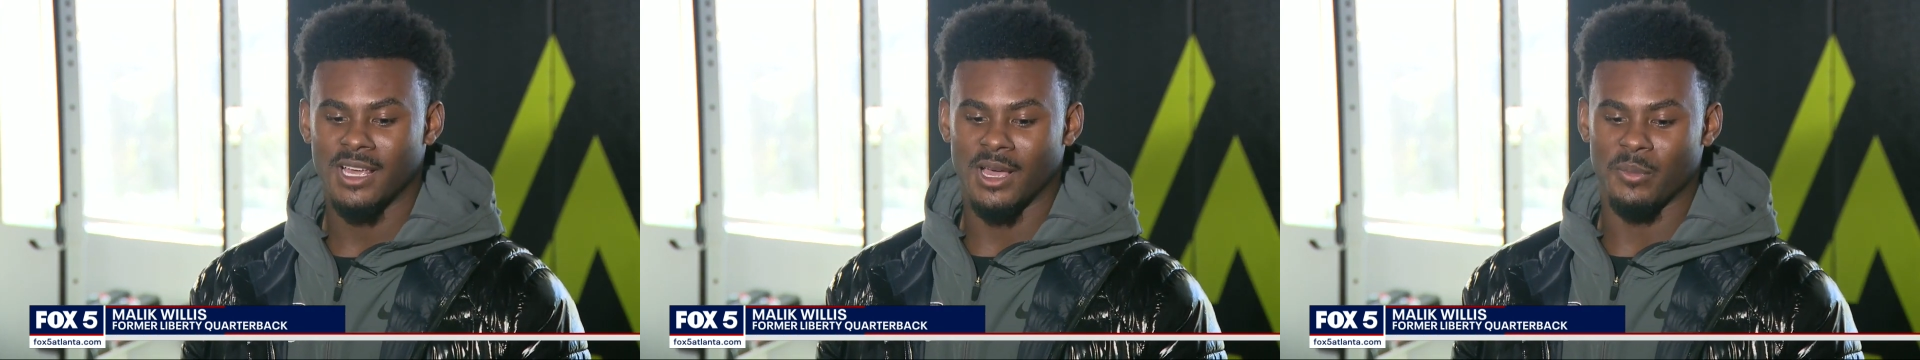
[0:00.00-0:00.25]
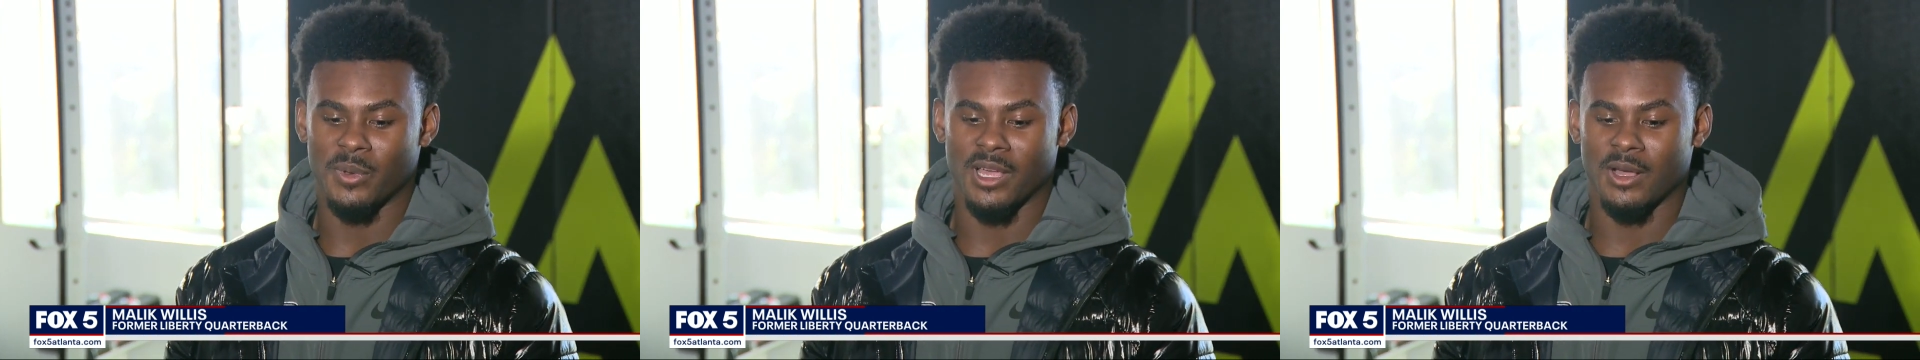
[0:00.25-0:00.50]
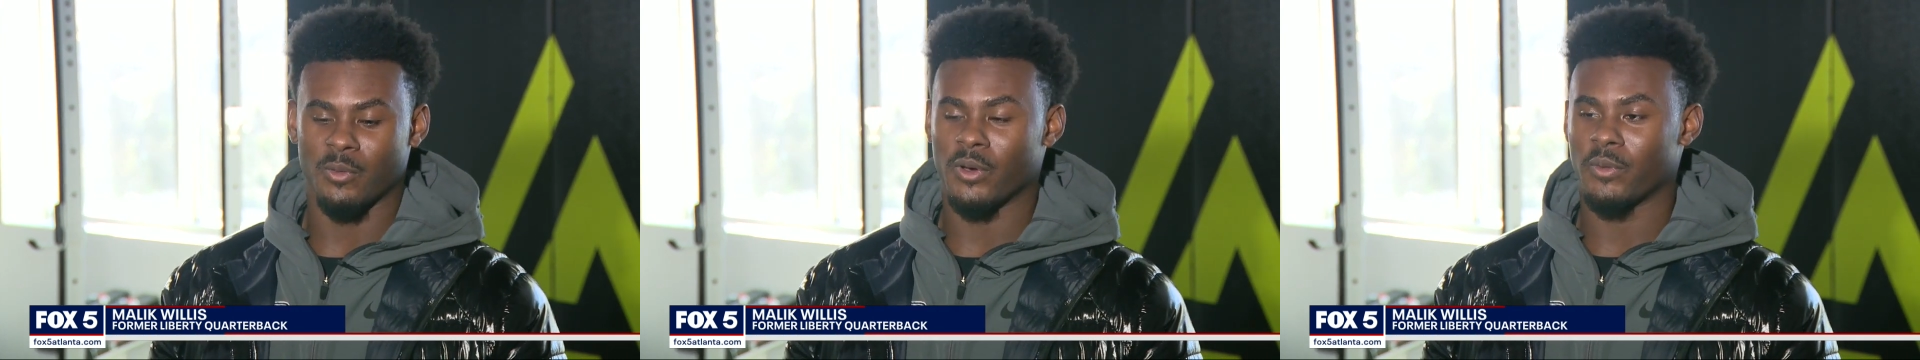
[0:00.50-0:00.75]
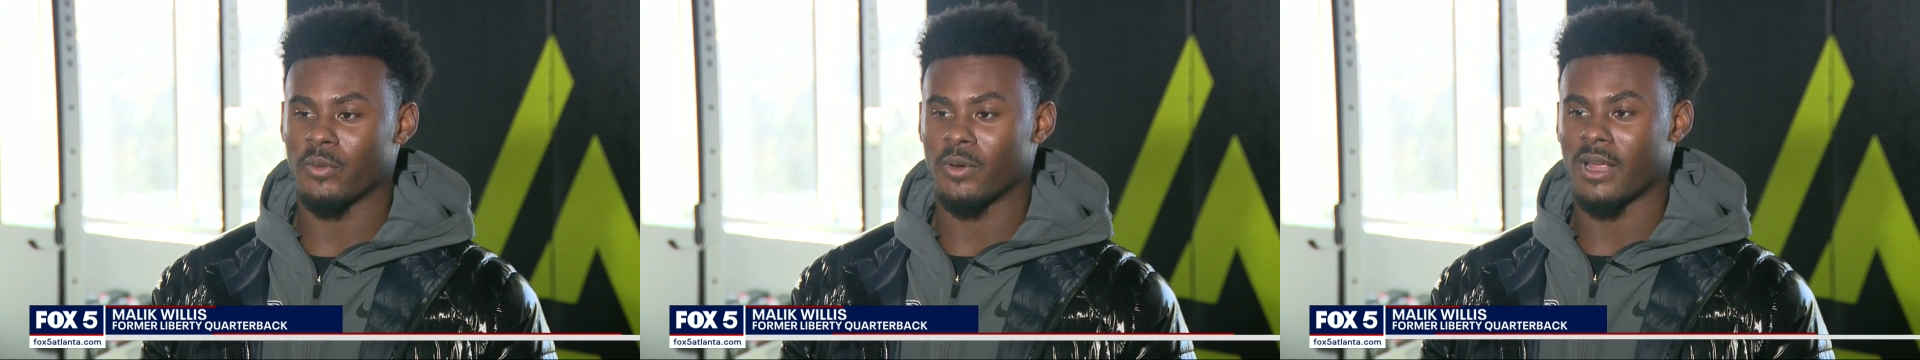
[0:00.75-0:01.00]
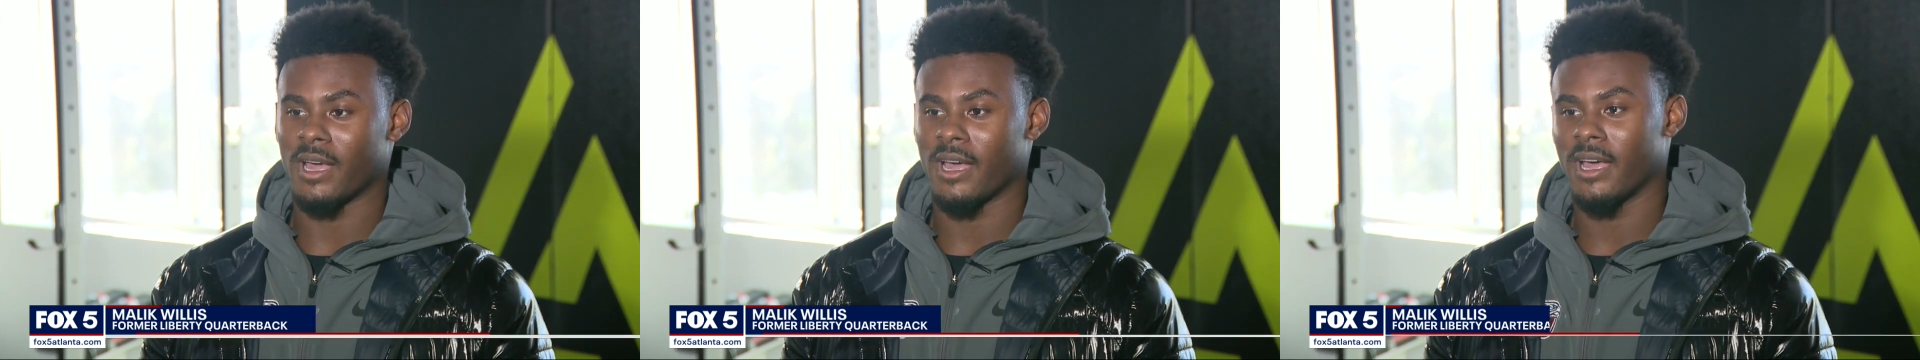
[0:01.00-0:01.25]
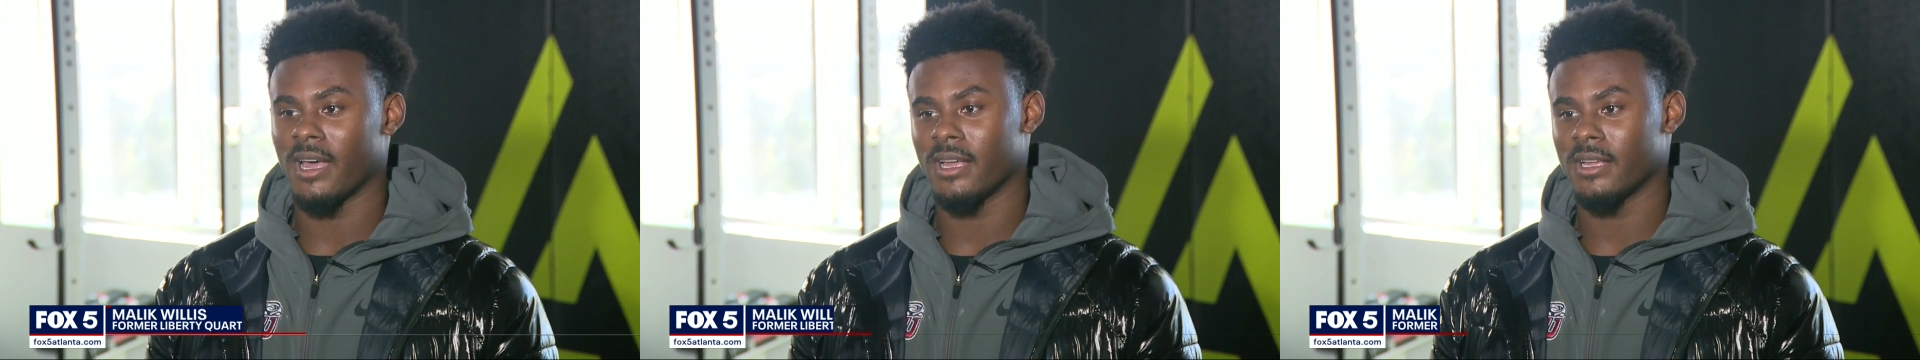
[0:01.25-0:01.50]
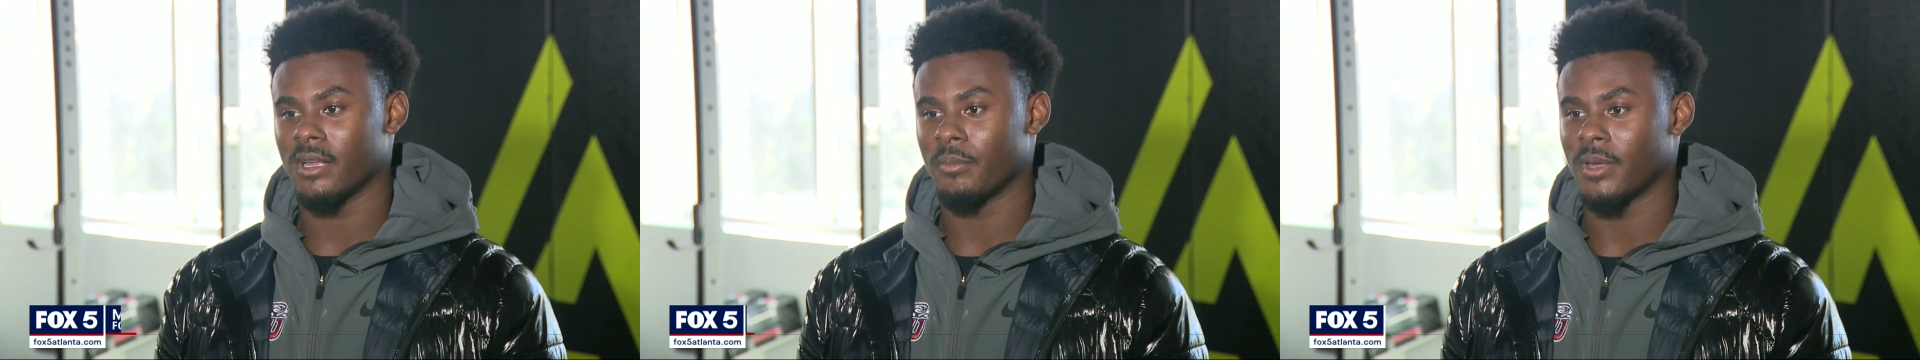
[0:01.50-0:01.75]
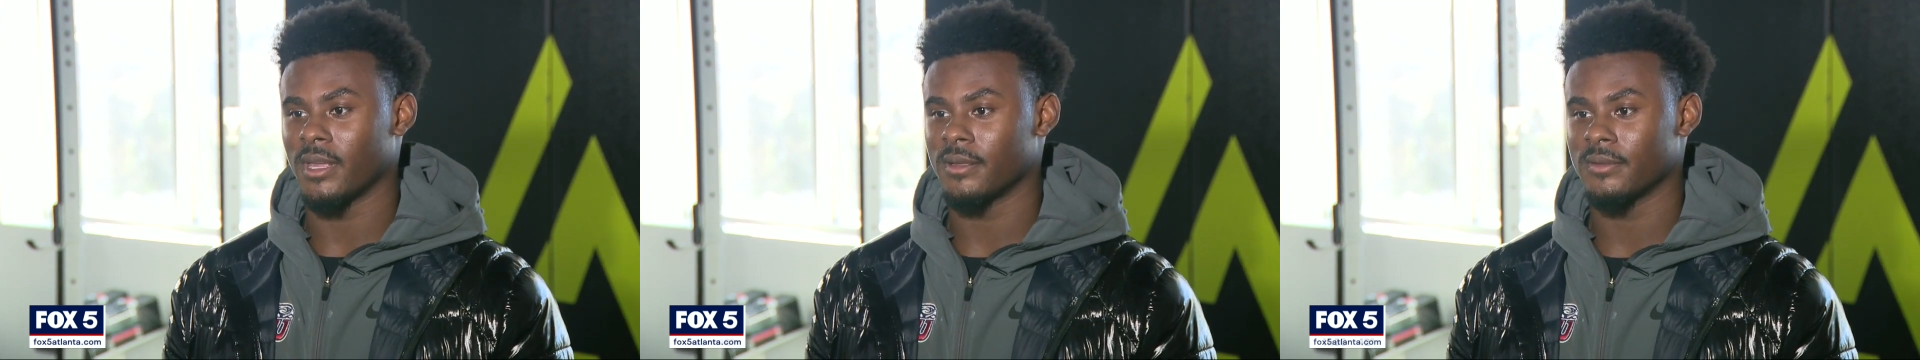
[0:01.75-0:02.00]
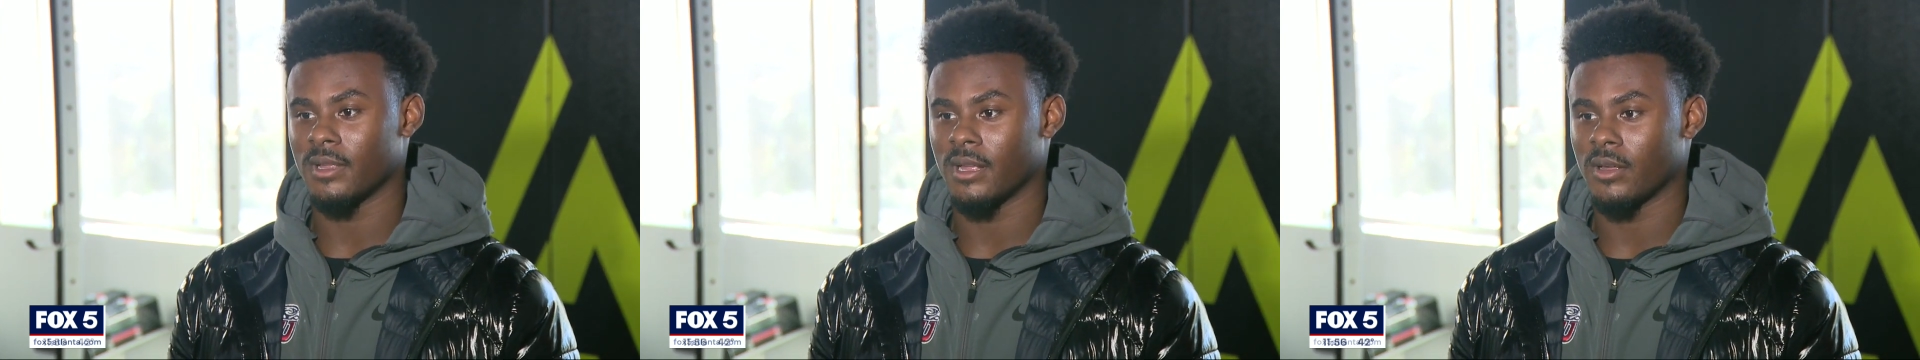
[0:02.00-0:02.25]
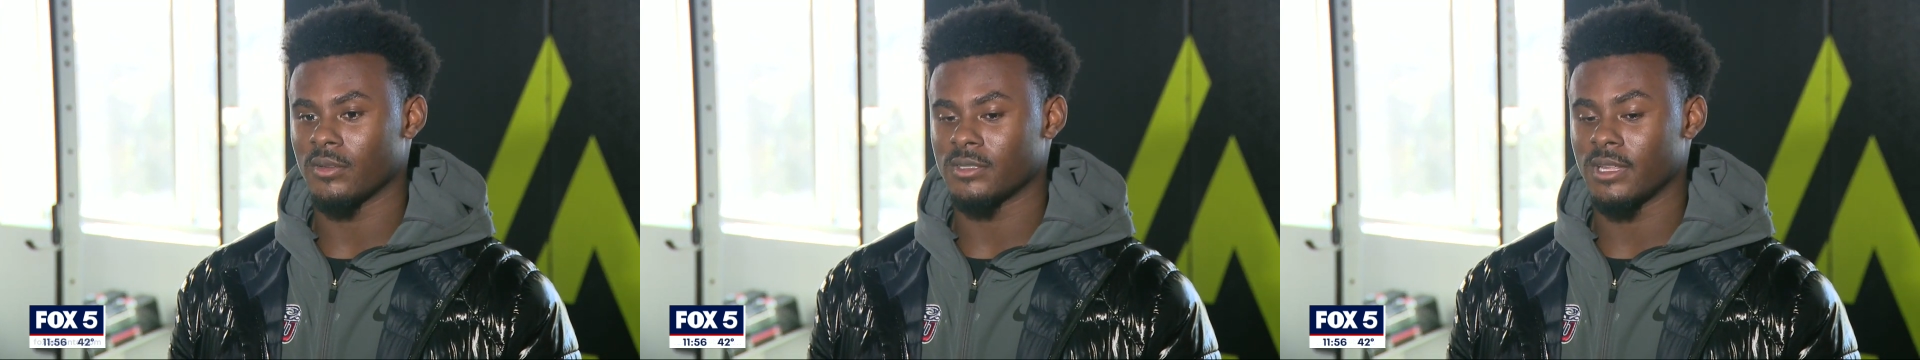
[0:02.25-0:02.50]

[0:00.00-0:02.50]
I mean, I went with what I had. I mean, I was